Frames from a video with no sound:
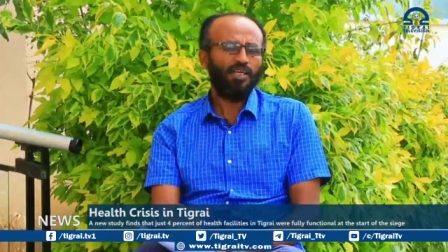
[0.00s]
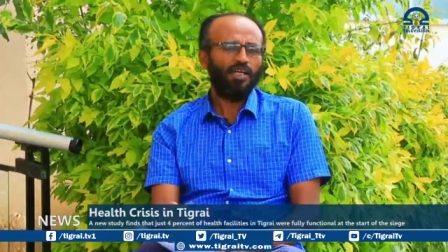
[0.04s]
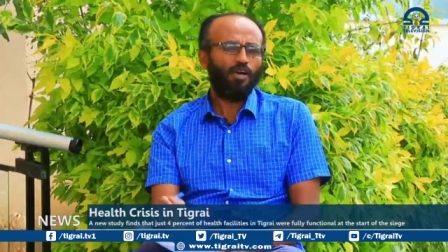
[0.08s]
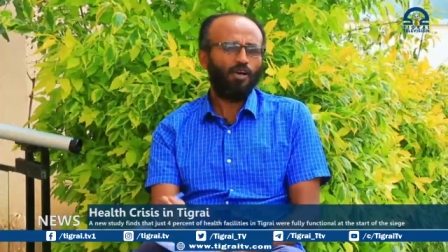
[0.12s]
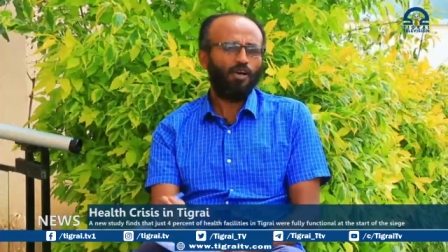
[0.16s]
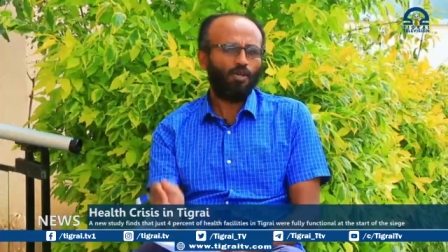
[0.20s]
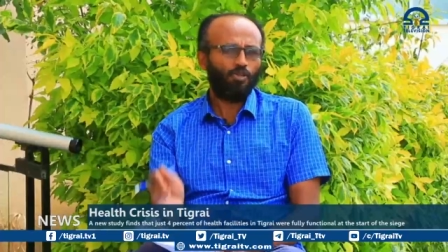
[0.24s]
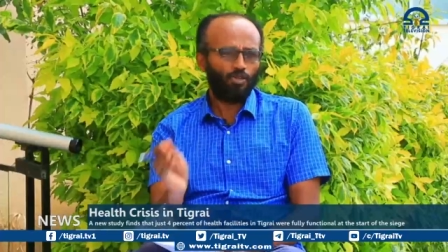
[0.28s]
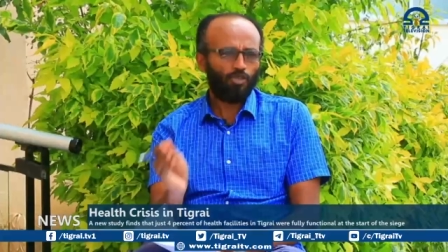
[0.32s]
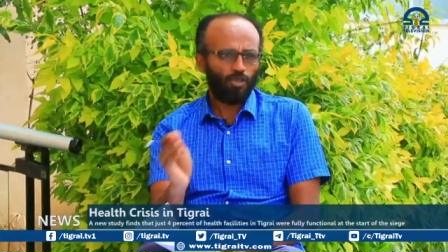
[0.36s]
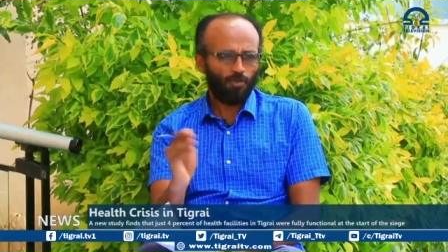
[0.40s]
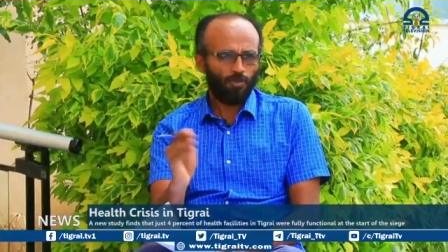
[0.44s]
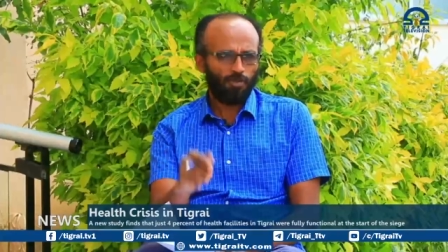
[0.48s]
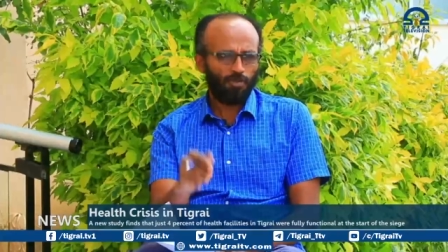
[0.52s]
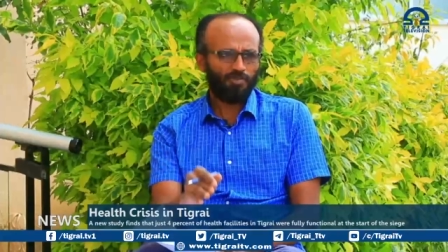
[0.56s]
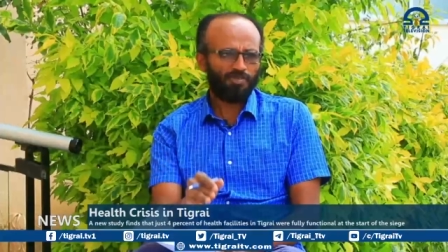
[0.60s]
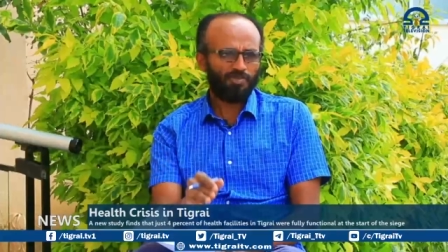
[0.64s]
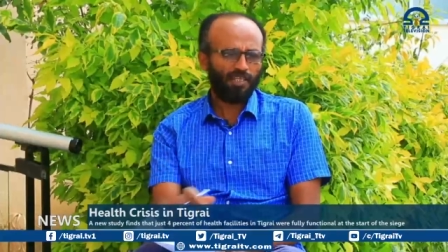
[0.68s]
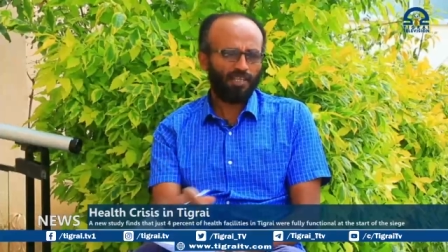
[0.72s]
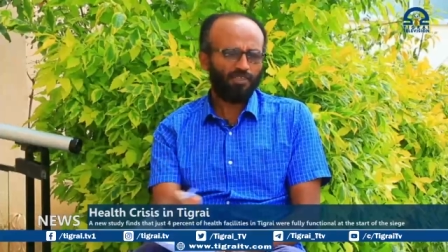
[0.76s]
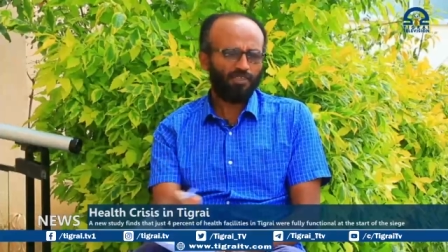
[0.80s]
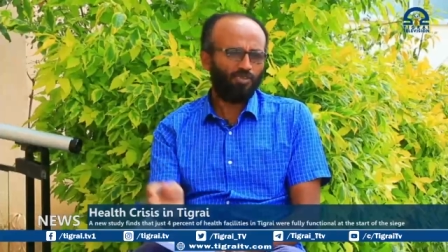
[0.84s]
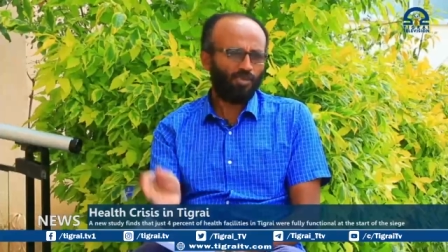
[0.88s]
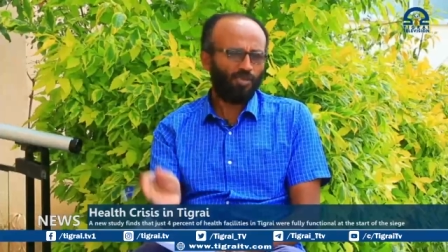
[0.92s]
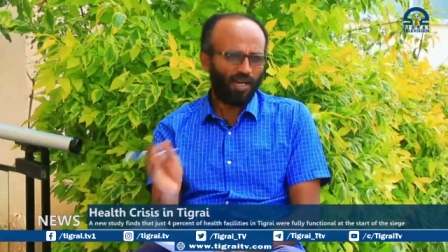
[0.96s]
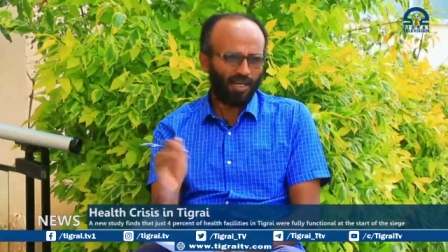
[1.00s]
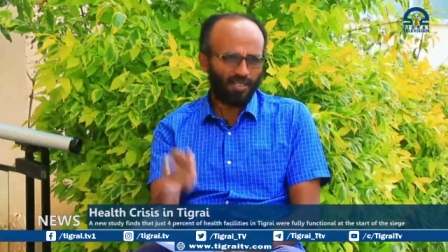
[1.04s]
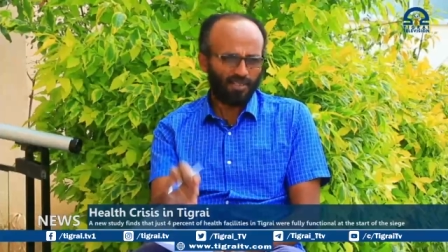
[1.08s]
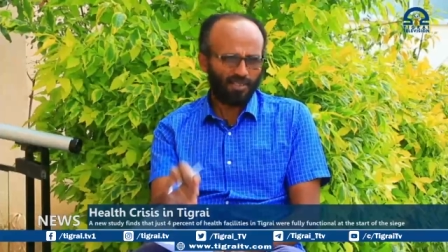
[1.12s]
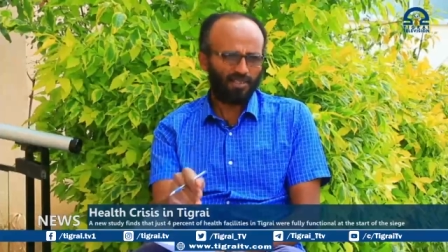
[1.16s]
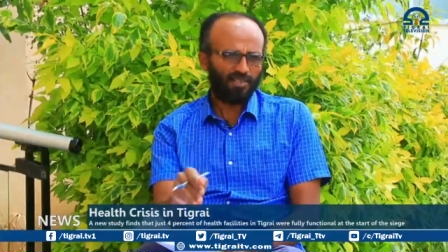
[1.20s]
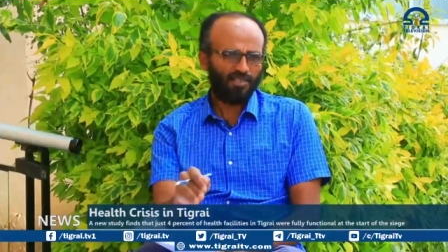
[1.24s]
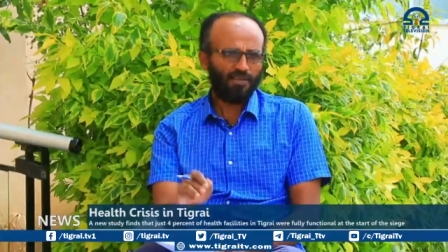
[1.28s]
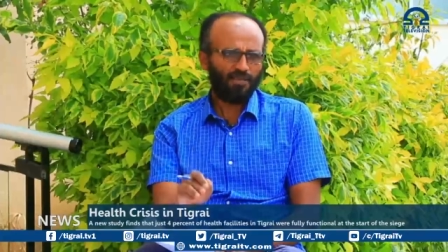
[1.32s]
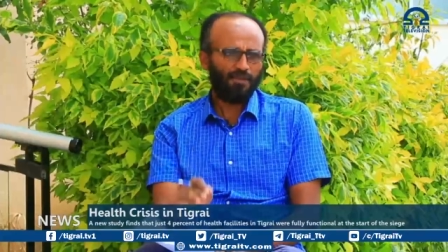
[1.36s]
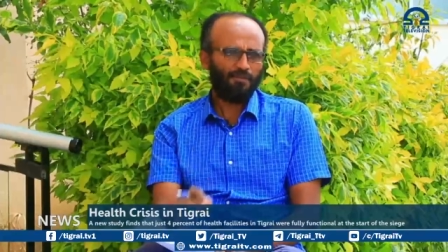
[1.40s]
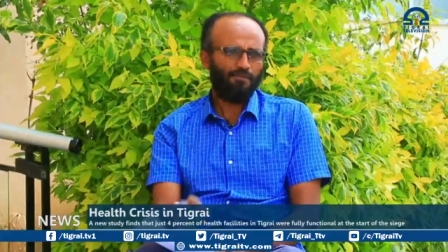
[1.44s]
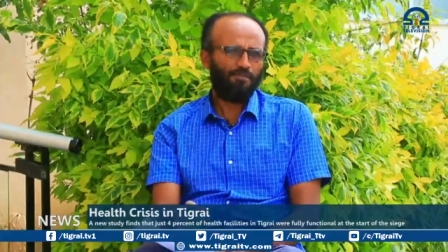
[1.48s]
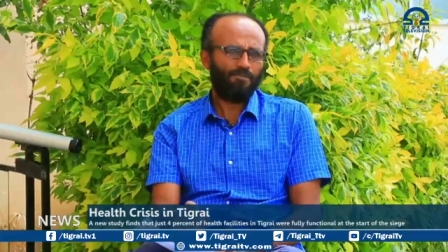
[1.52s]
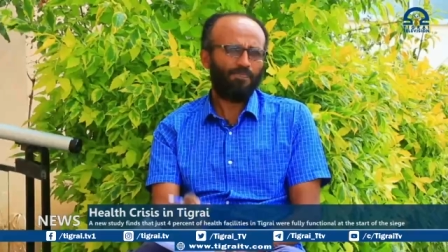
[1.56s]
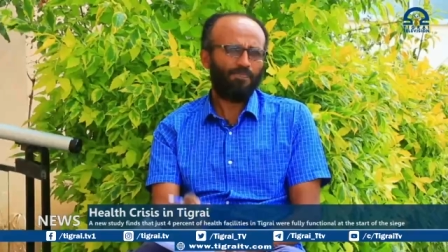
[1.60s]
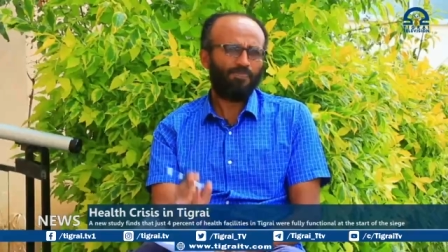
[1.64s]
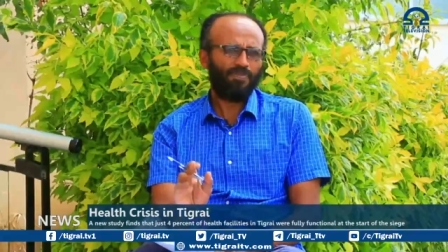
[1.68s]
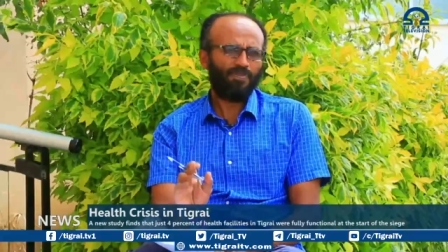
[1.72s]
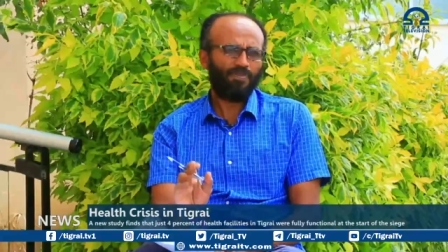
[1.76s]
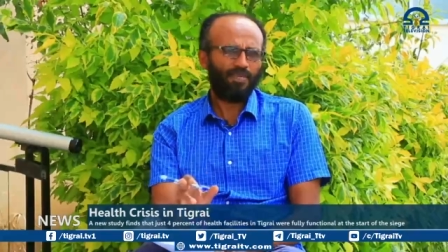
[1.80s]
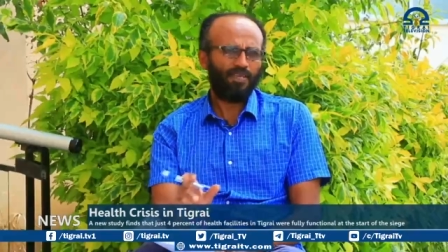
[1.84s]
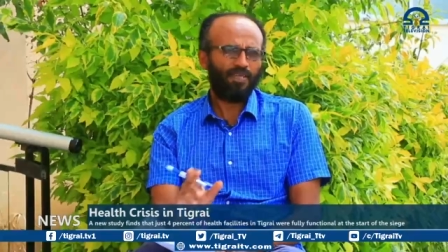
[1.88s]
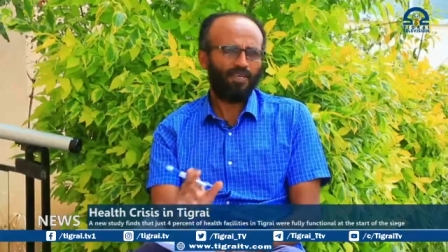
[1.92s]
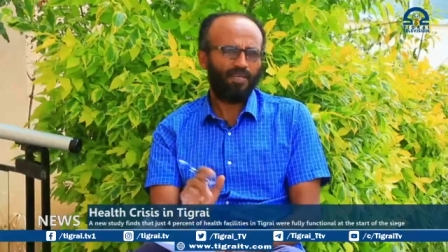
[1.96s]
On top of that you add
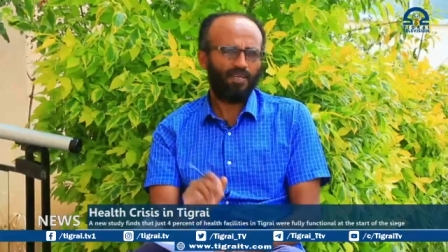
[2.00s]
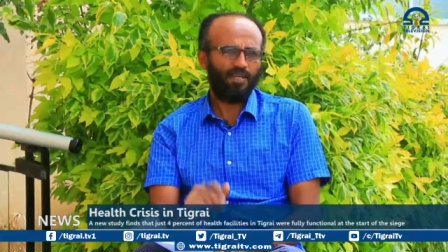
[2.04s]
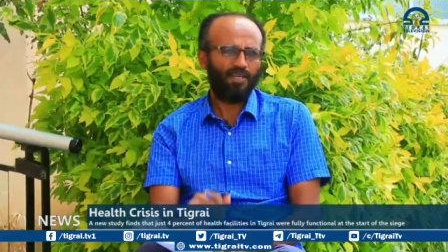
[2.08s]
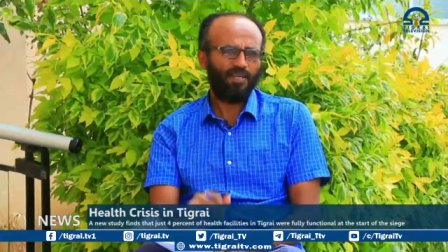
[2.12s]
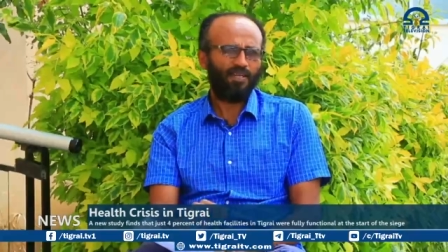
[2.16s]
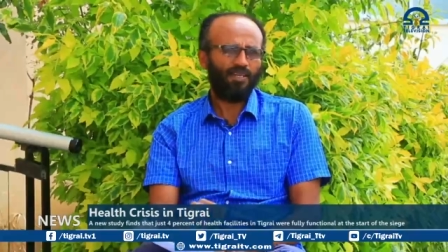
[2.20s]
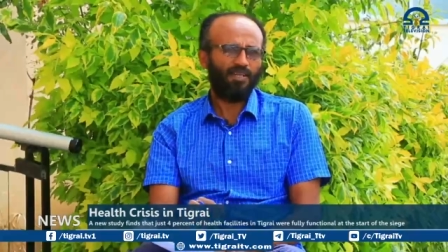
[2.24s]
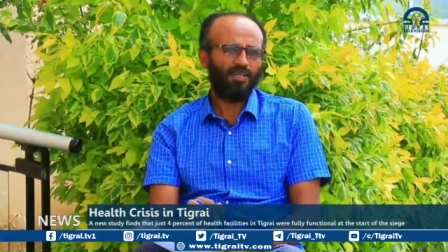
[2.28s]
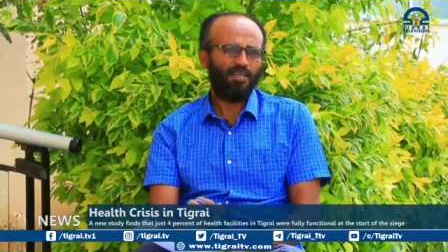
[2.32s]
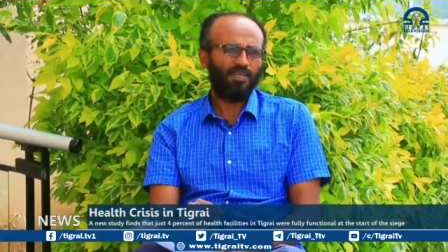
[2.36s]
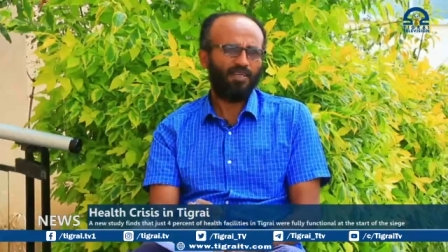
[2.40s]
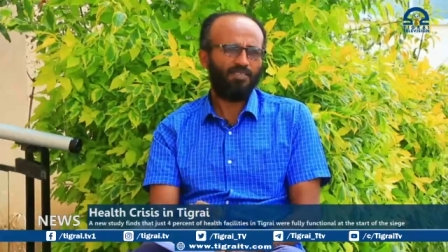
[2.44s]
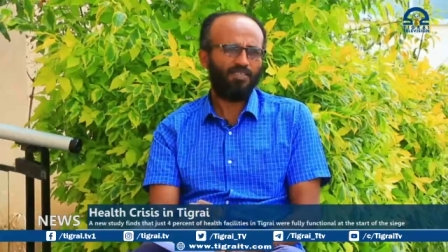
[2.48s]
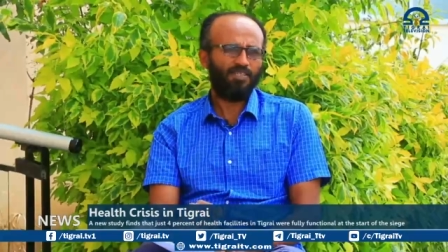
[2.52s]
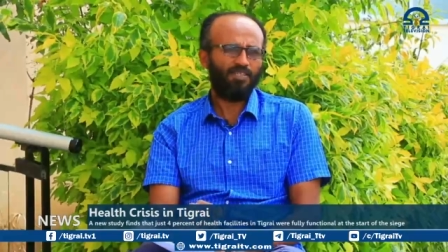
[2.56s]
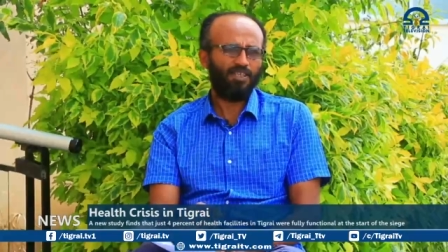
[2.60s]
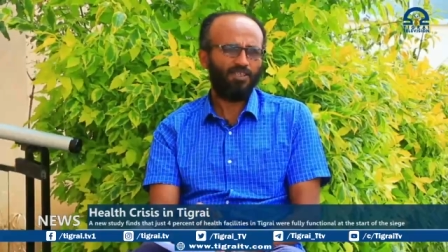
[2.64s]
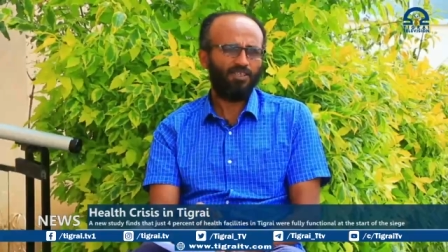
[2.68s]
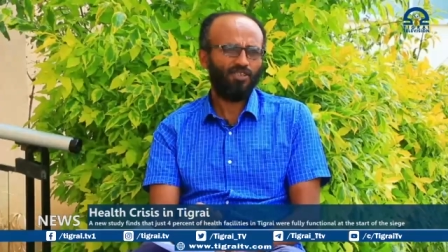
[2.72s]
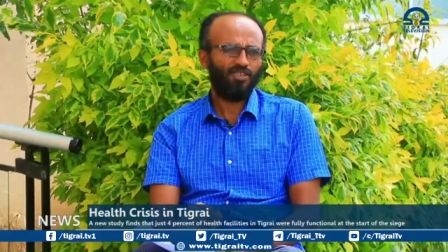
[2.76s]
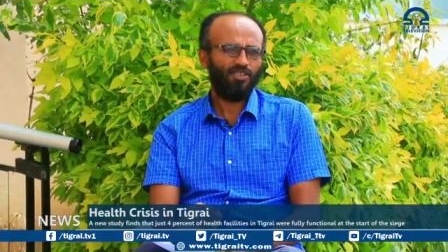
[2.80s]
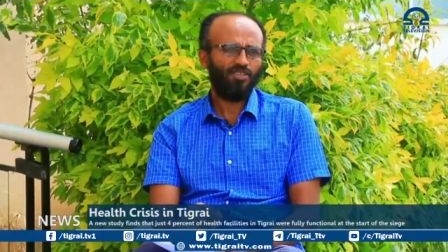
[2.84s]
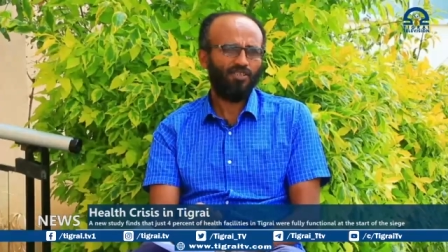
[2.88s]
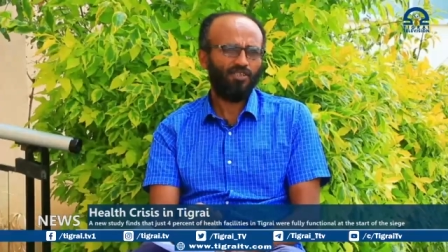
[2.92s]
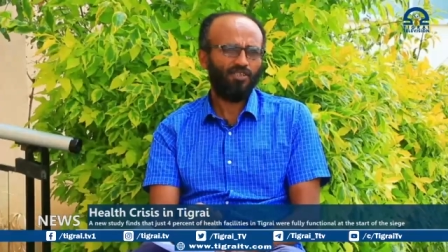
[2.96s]
uh, siege